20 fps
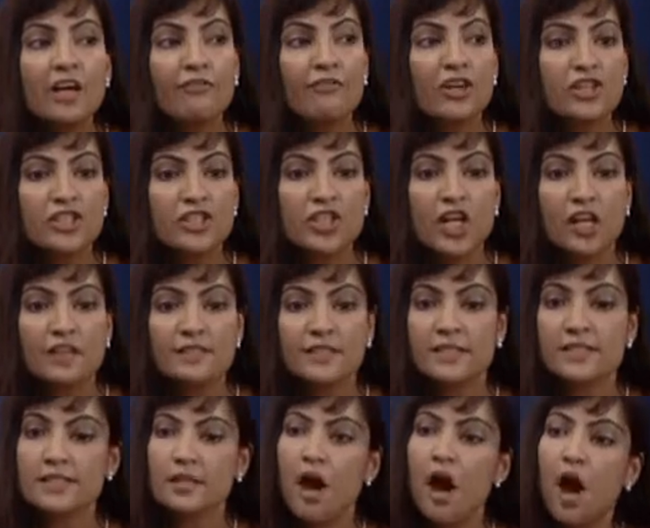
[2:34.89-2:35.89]
of ourselves
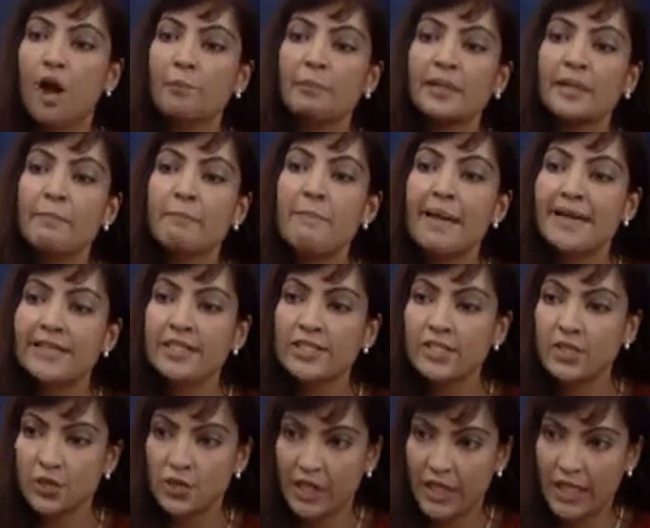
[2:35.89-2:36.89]
as
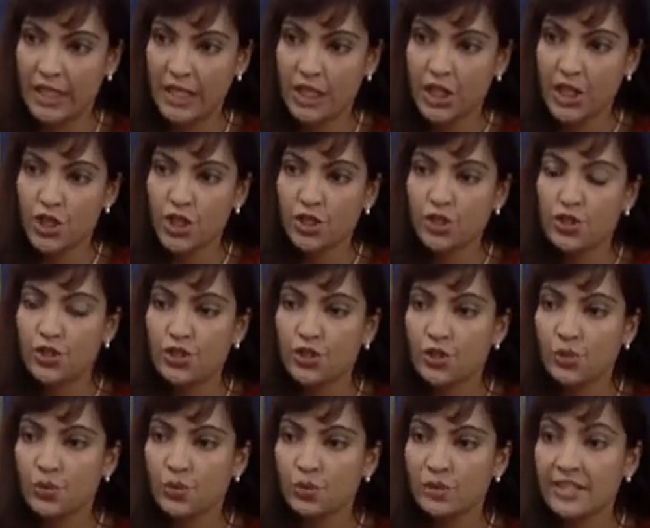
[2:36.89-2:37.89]
complementary
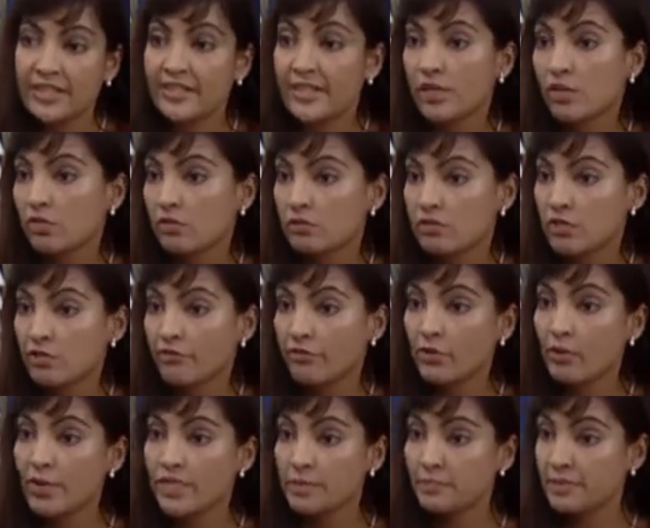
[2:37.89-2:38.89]
to the deal. So if
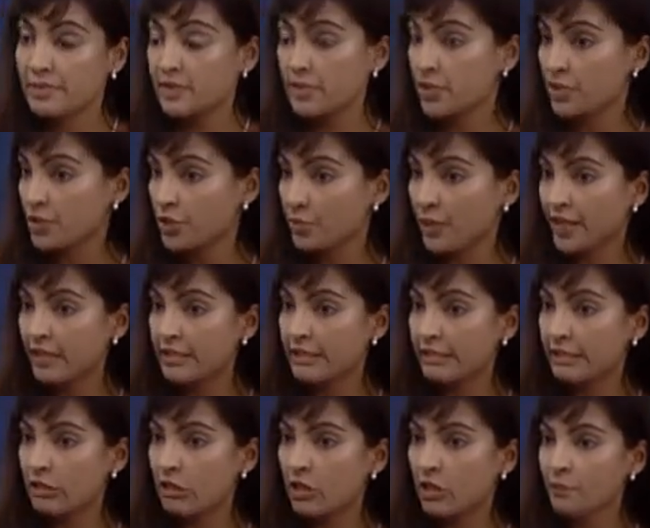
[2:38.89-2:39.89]
you as a business are doing a
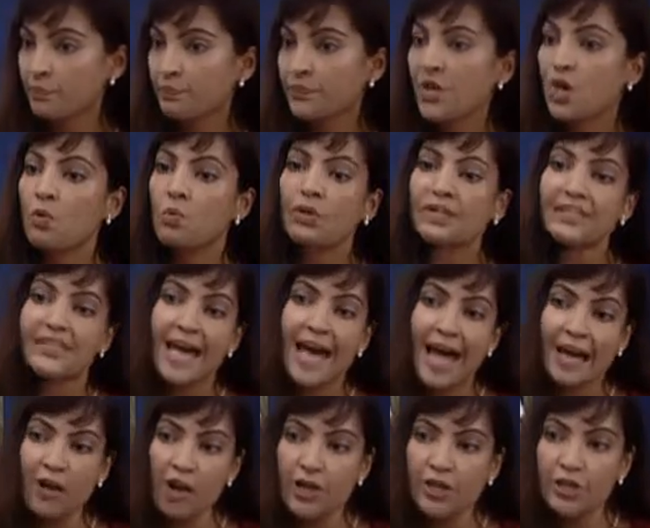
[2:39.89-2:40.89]
deal, we'll
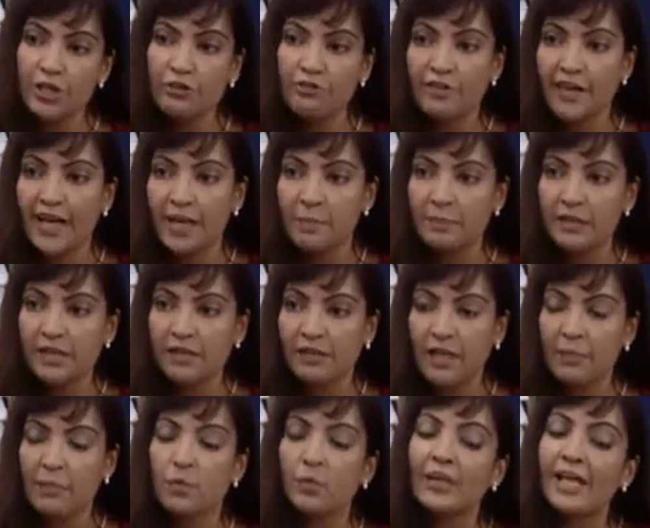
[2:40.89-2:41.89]
tag on
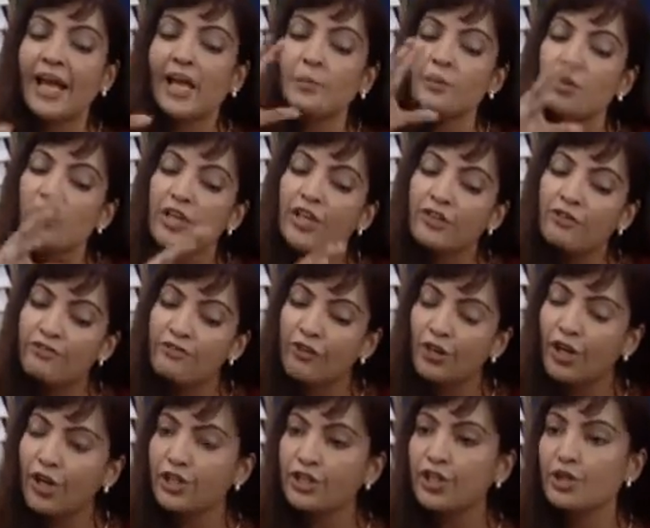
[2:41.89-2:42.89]
nuVIPClub and we'll help you
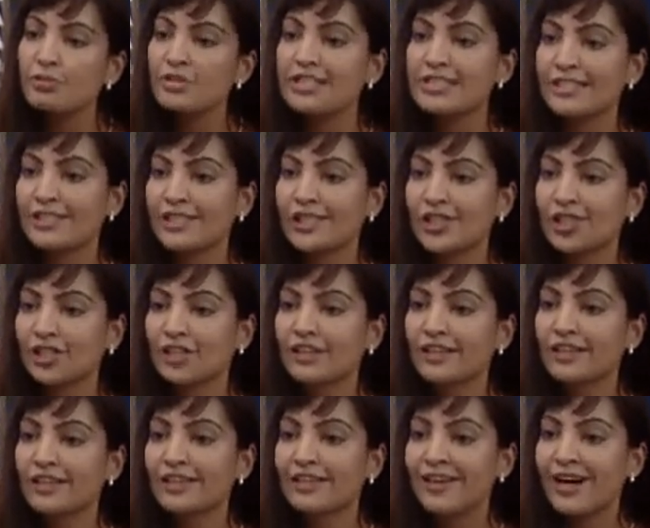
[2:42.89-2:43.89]
convert those deal
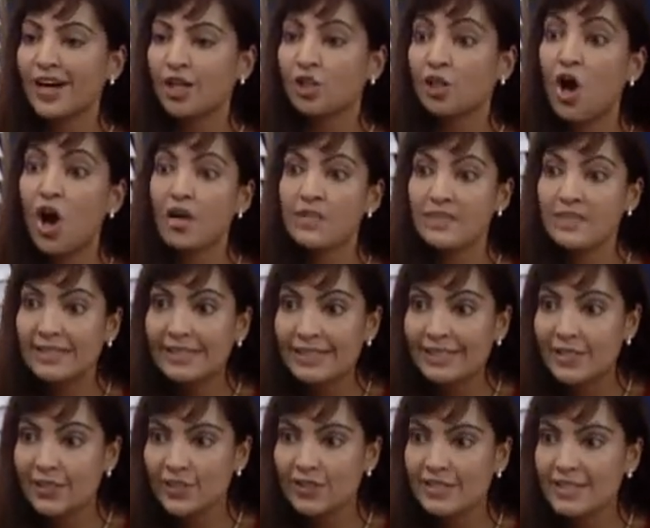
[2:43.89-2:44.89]
loss
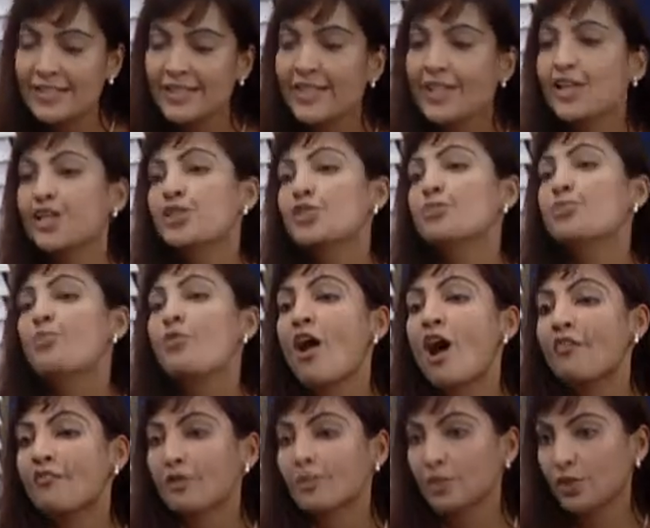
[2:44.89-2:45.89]
leaders into
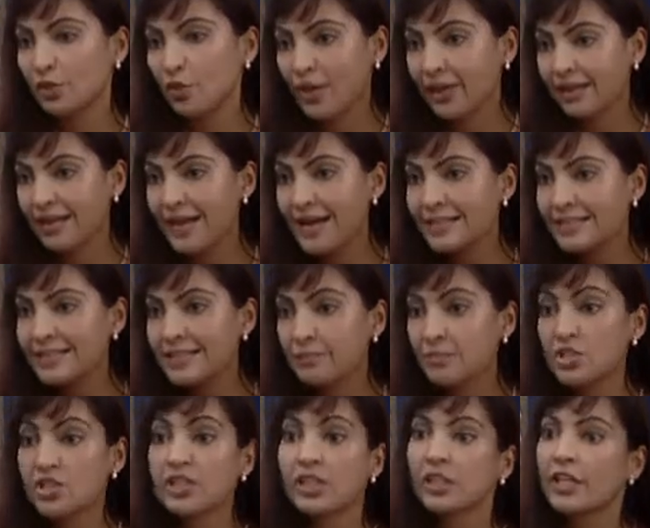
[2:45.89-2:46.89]
profitable, loyal
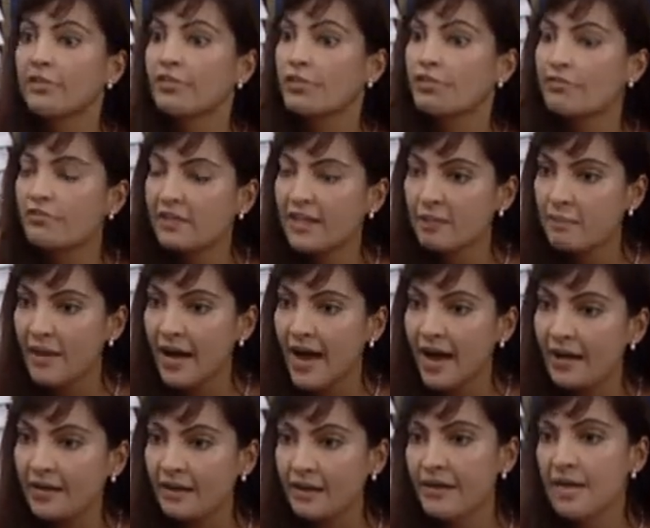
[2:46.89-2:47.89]
customers. They'll give you
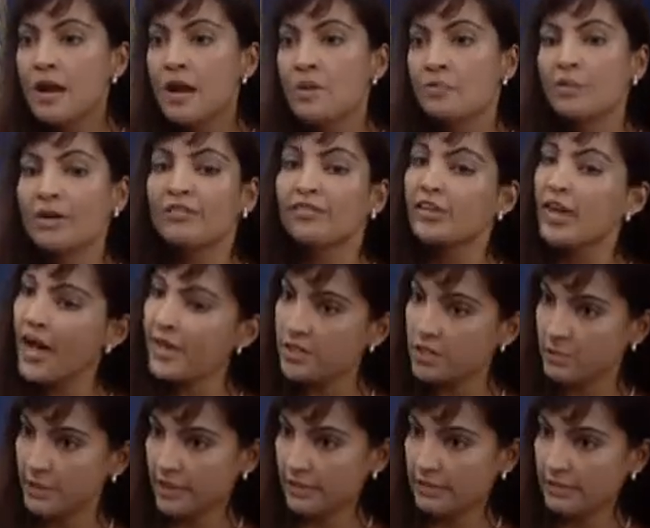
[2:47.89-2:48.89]
feedback. But if you're not
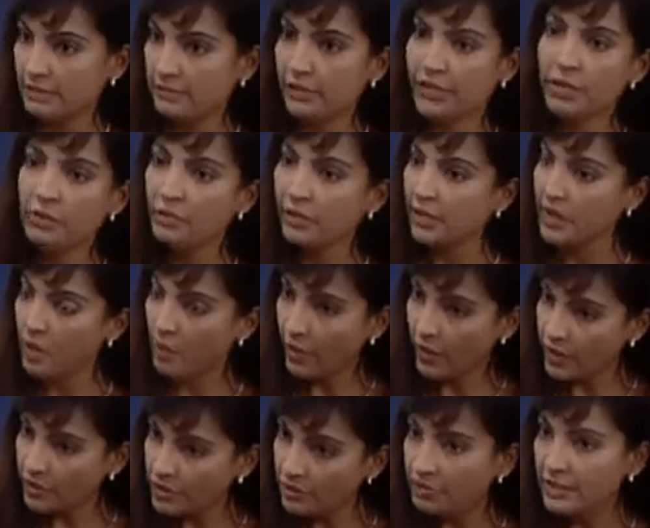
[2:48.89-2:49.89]
doing a deal and you really don't want
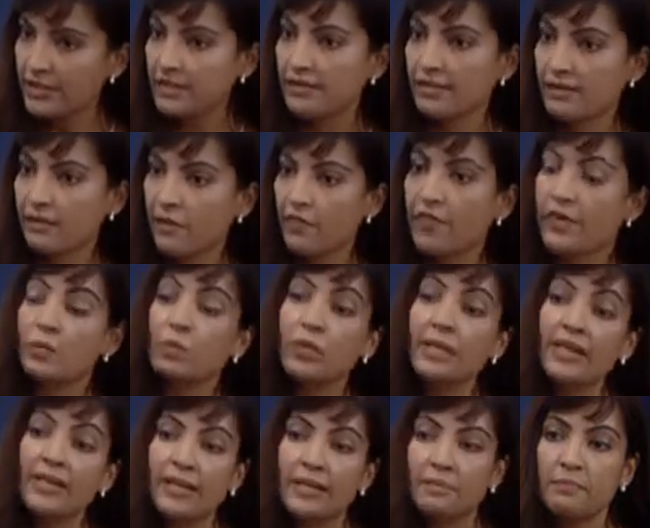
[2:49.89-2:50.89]
to do the deal, then
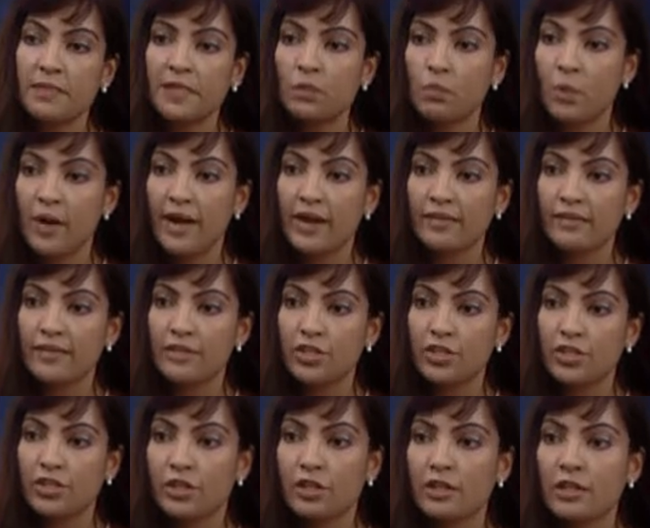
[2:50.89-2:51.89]
we can be the way that
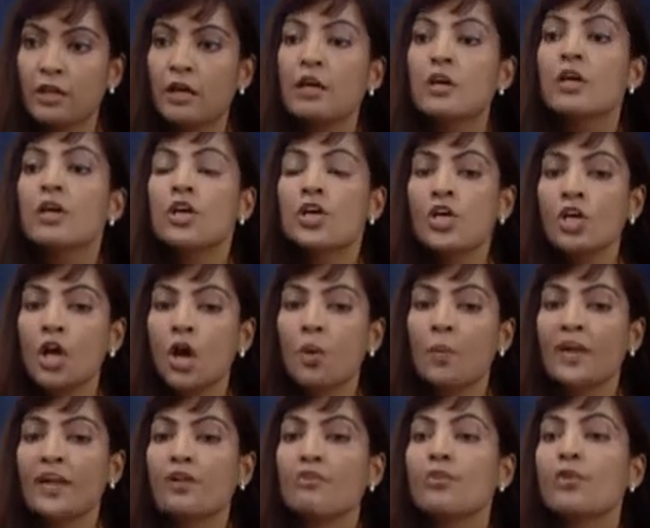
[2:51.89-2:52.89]
you're going to go
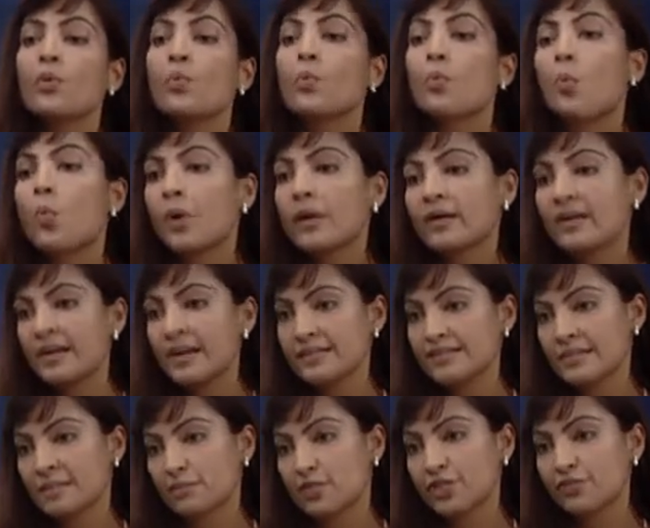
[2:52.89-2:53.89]
in and reward
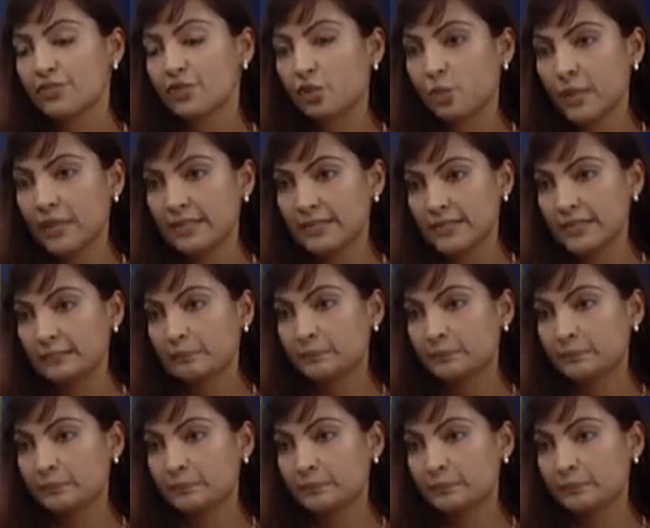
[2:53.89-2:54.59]
customers for loyalty.